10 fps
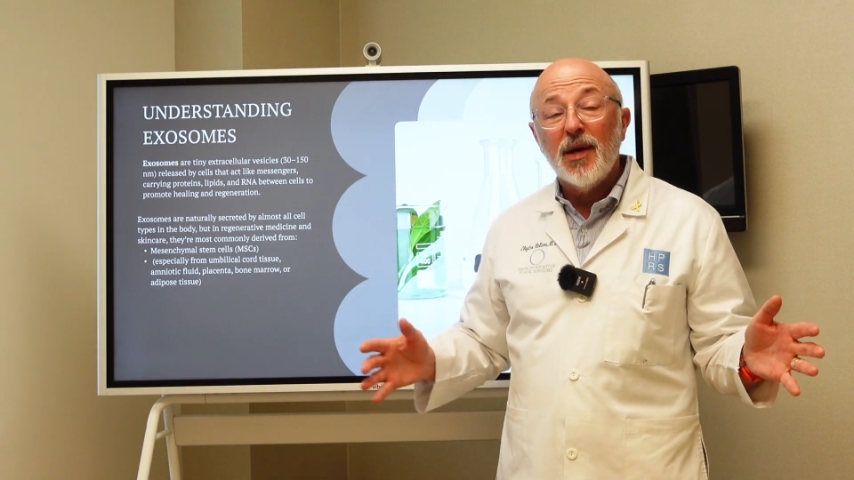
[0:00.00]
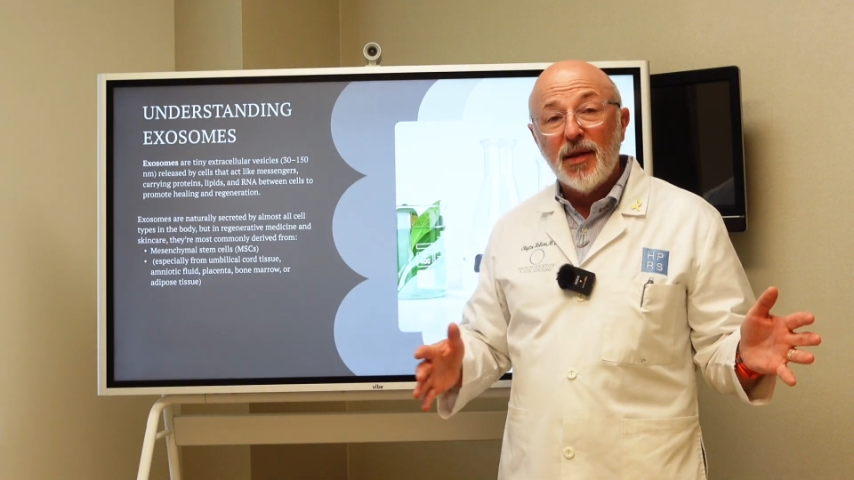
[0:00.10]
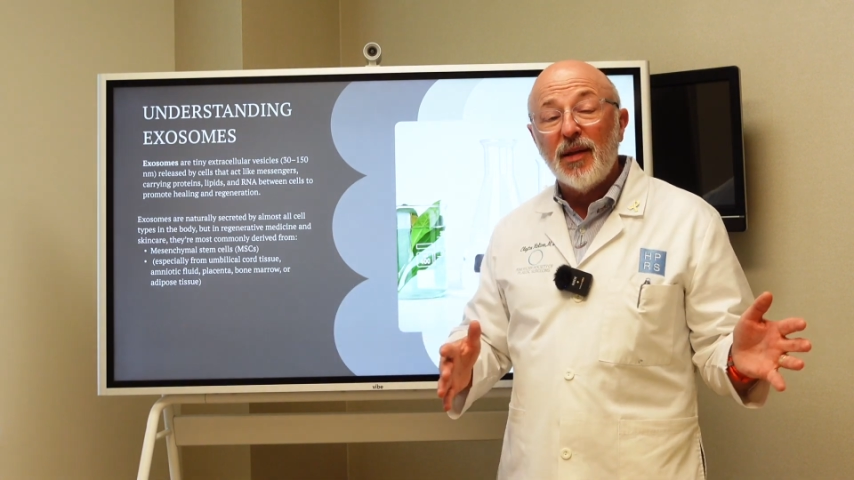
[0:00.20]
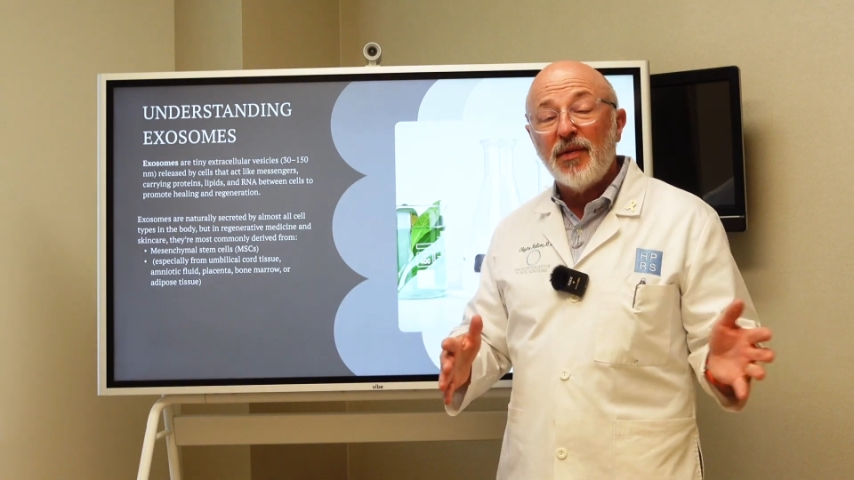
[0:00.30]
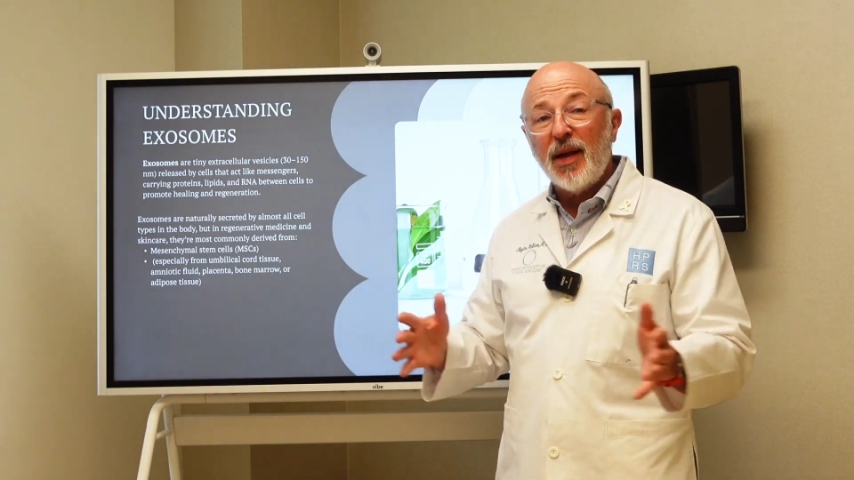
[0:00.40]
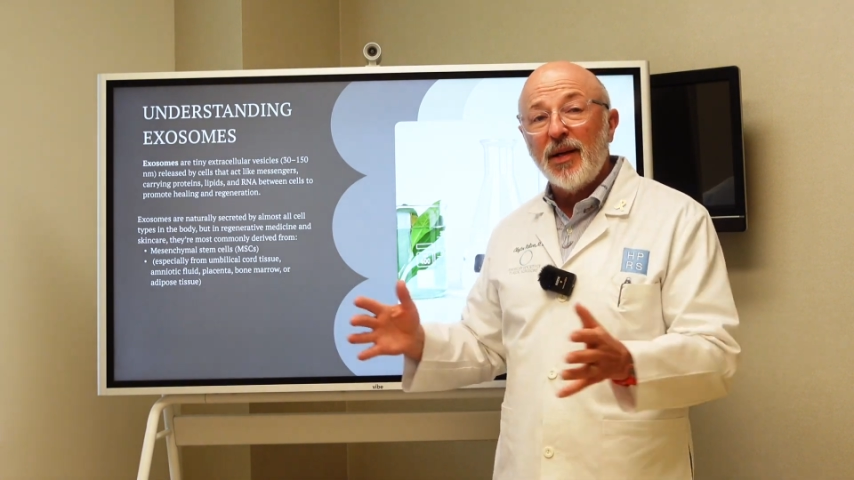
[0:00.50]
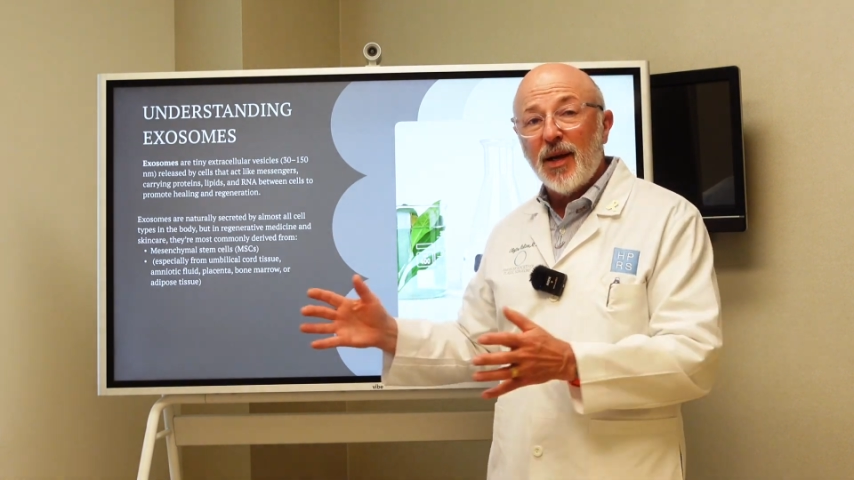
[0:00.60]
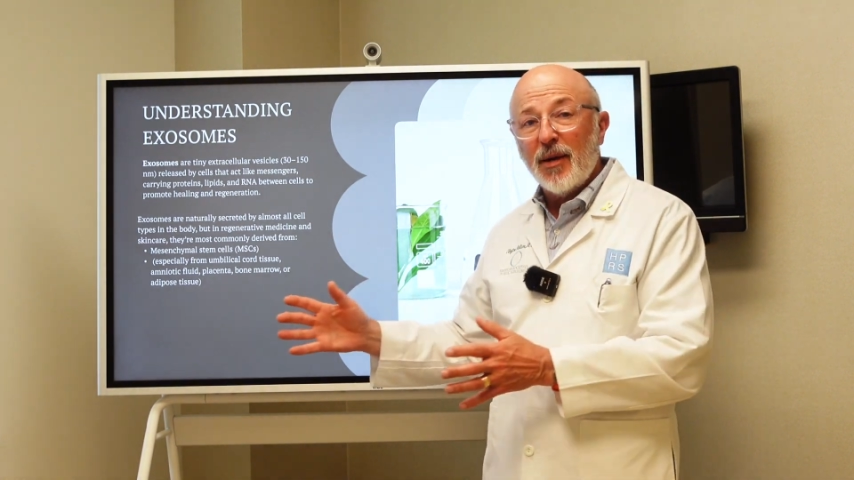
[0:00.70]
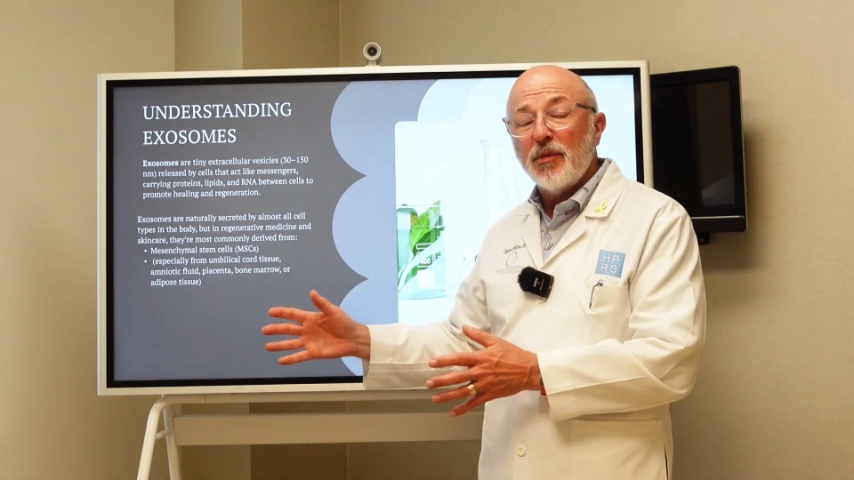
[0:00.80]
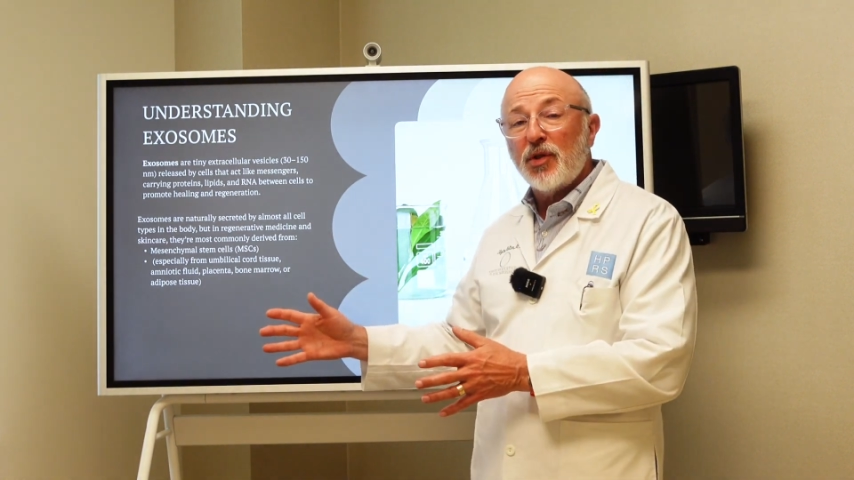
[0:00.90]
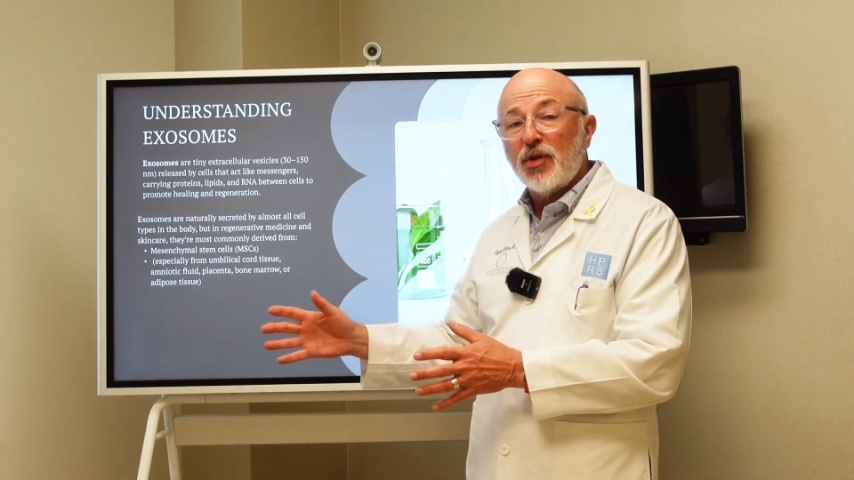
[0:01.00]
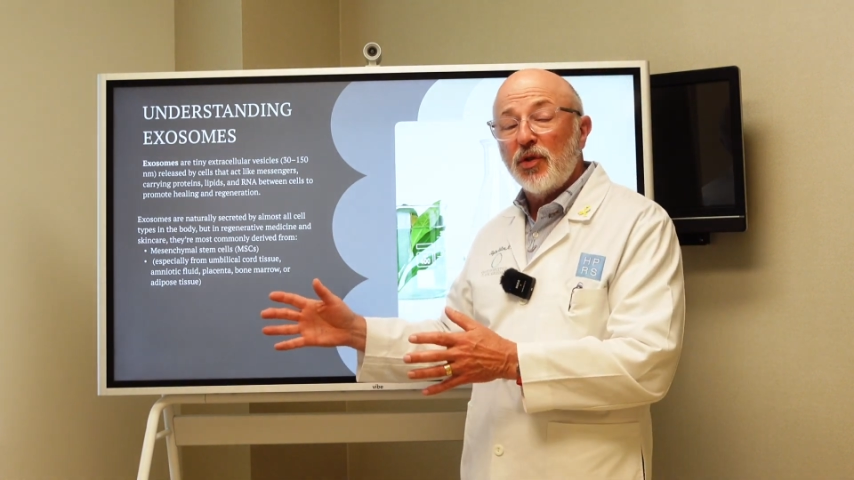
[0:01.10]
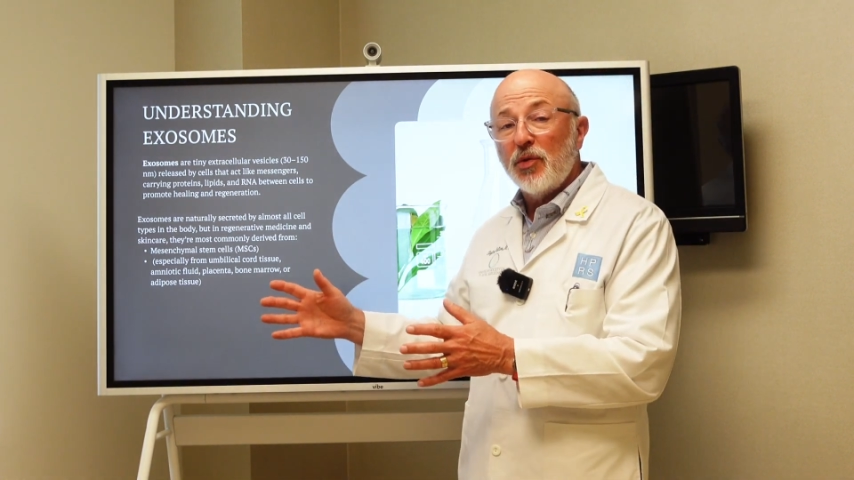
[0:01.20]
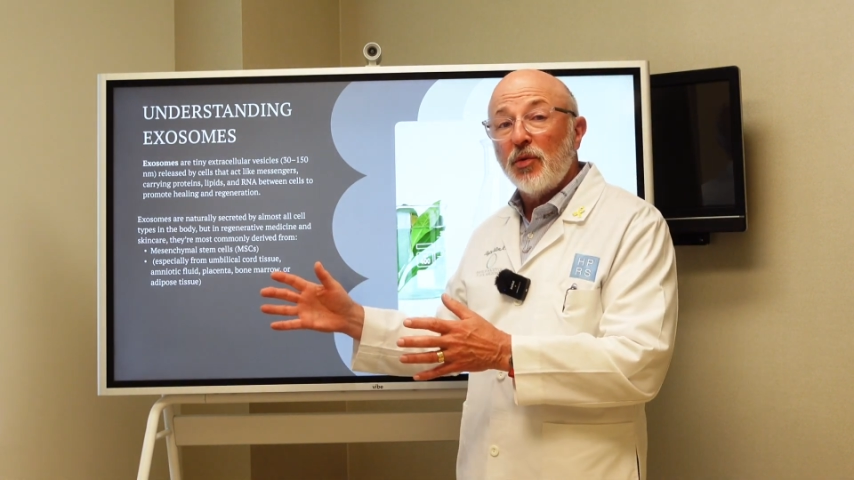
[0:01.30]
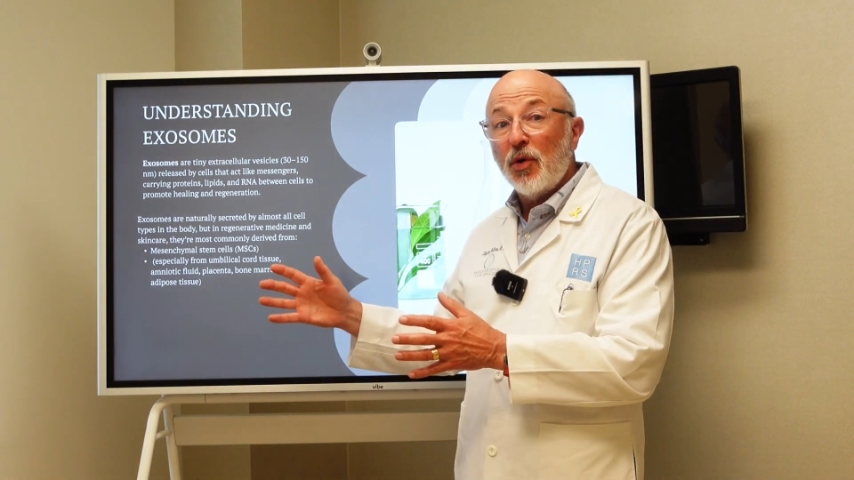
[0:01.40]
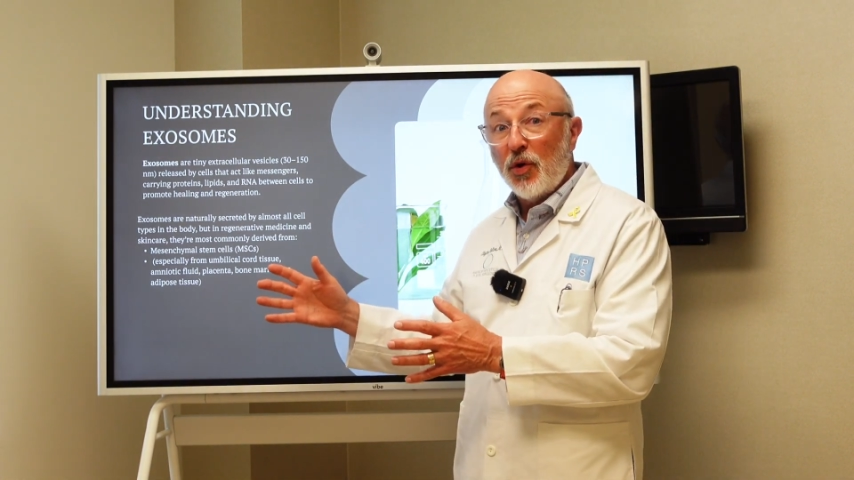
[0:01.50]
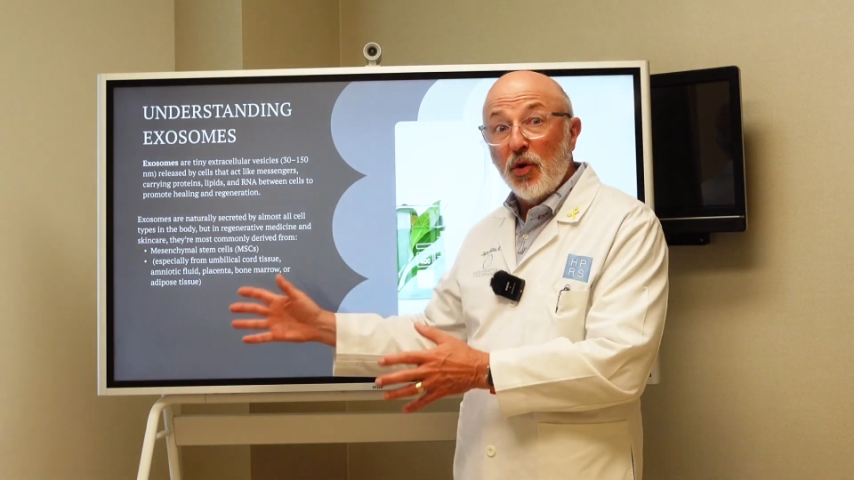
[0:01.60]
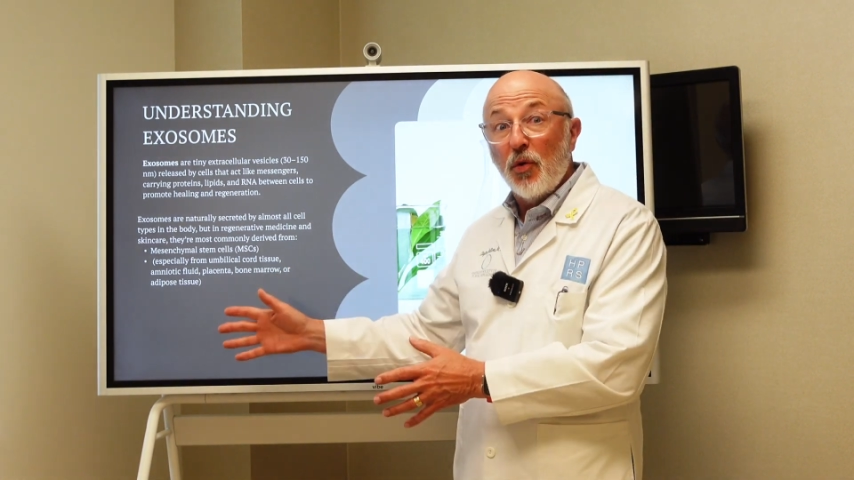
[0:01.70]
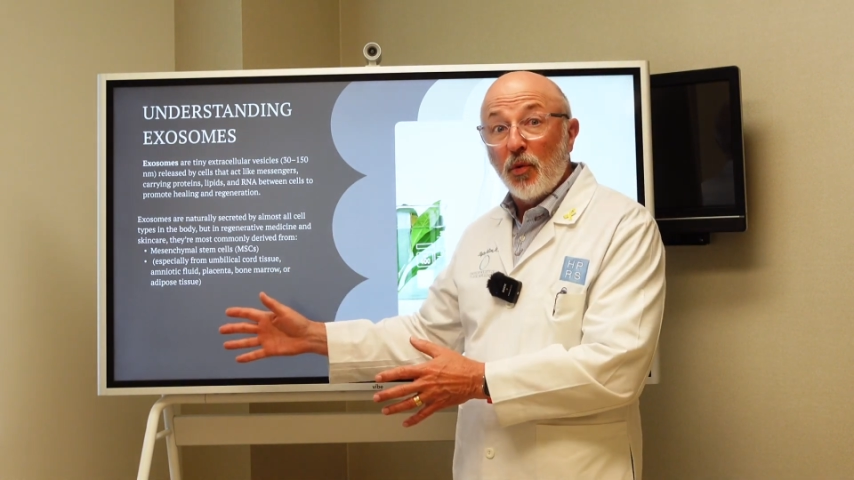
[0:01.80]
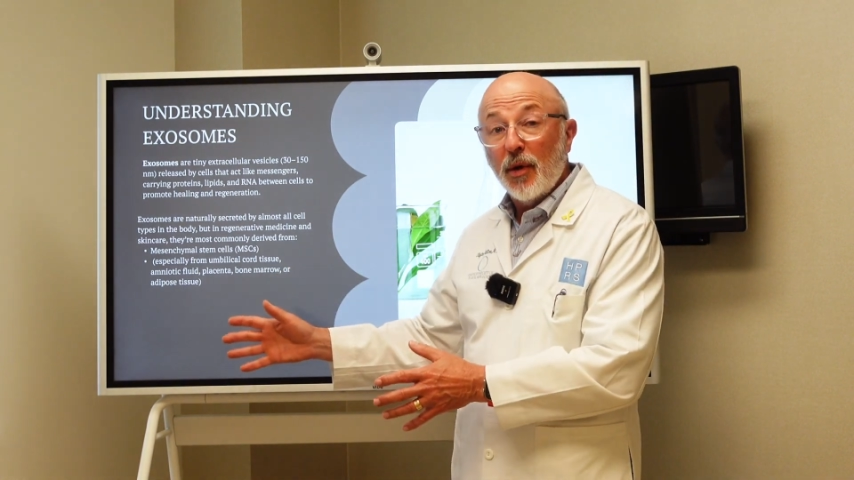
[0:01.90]
that then comes to
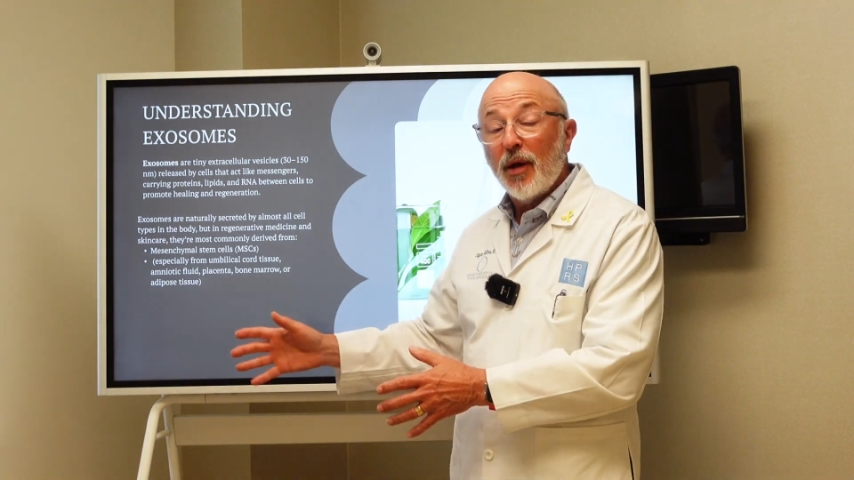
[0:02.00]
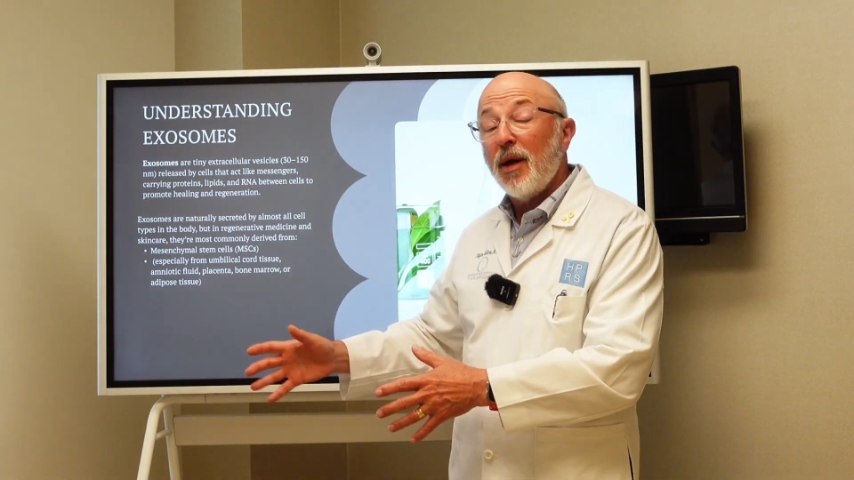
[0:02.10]
you